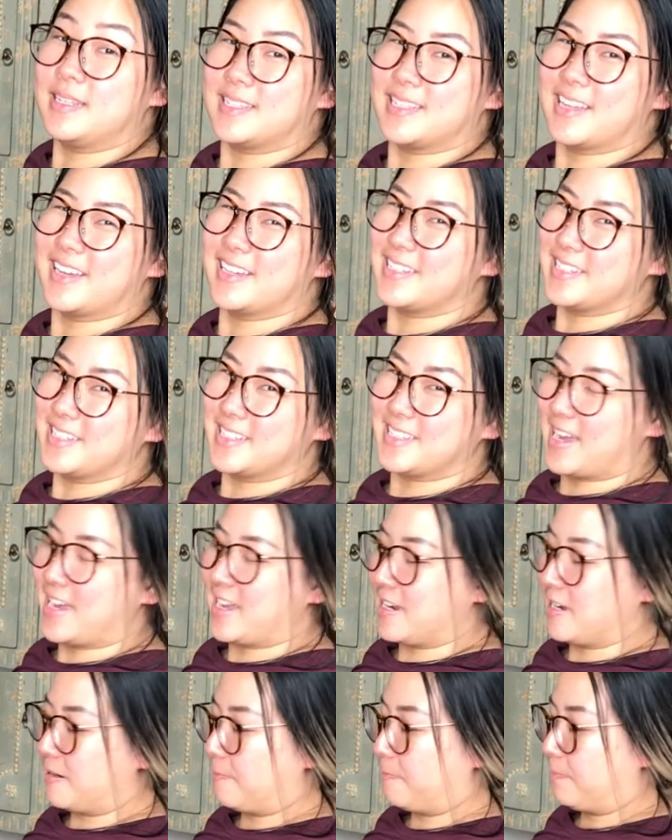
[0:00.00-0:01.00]
side to
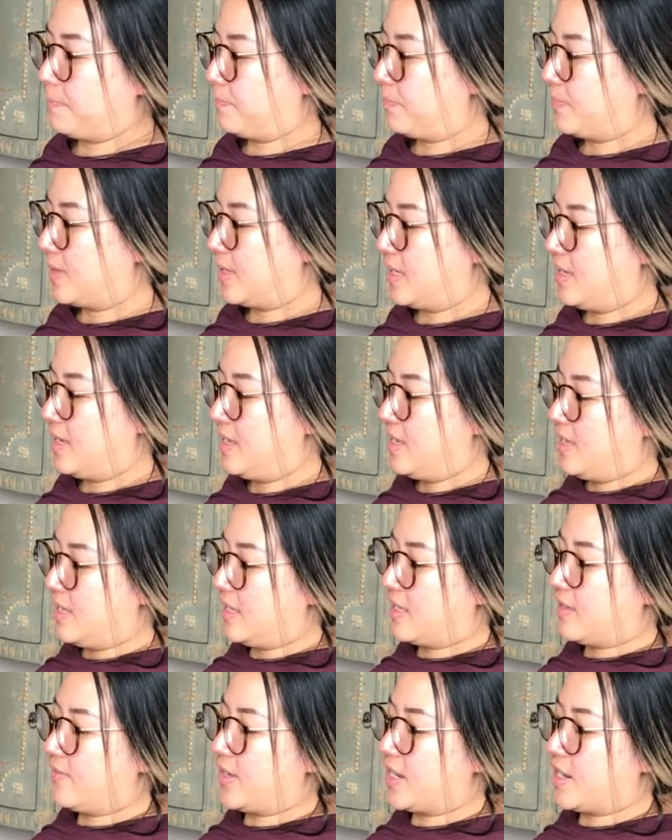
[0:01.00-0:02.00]
side,
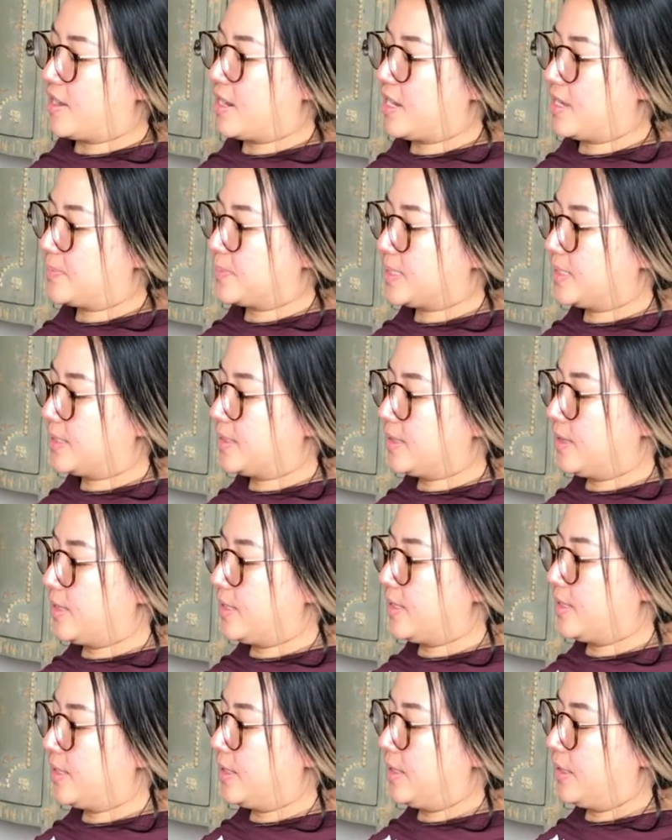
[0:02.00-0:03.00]
giving our hips a
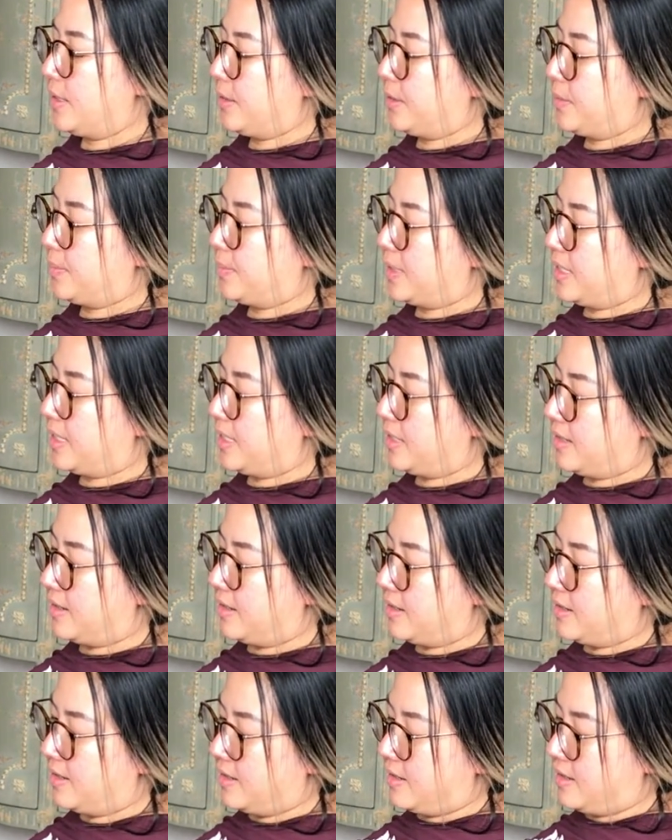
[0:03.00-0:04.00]
little bit
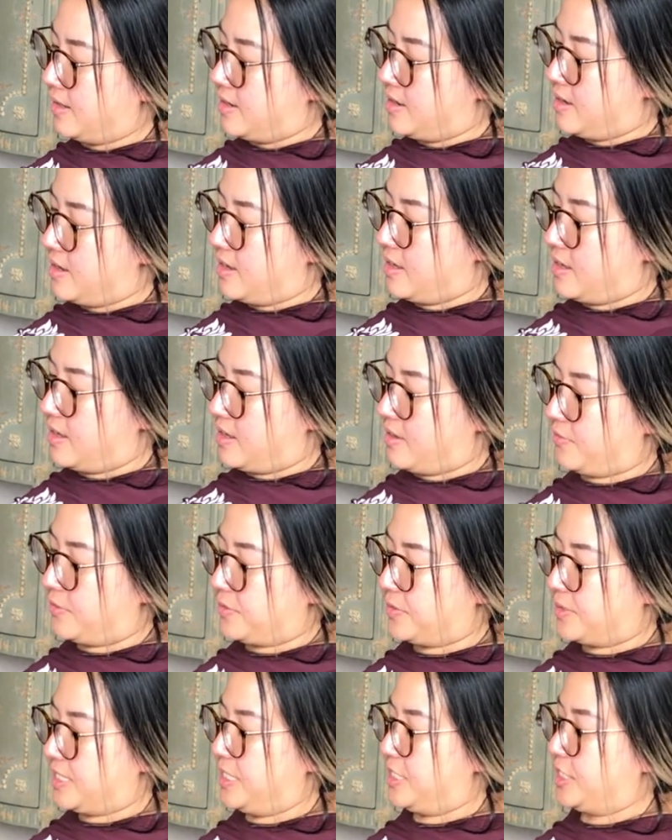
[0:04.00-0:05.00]
of
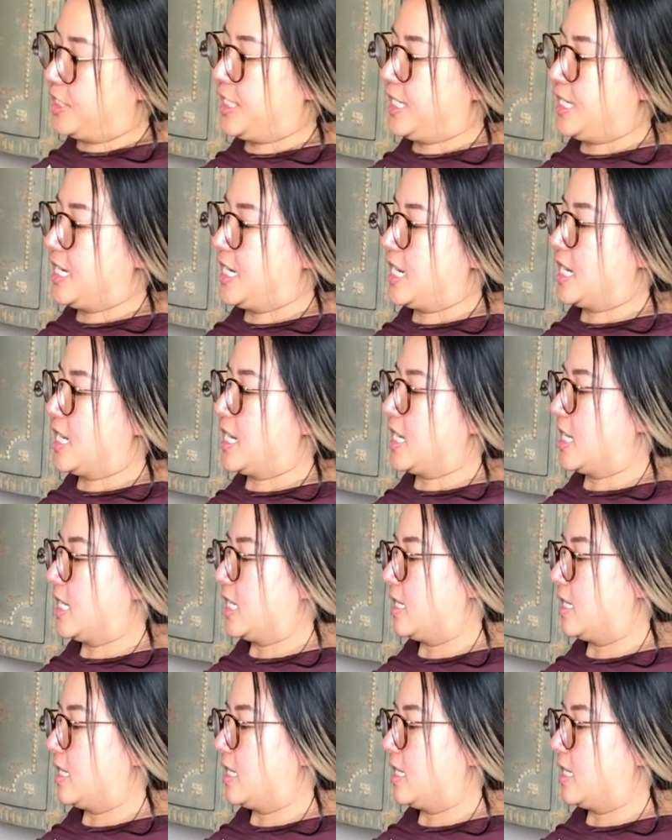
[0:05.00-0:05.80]
rotation here.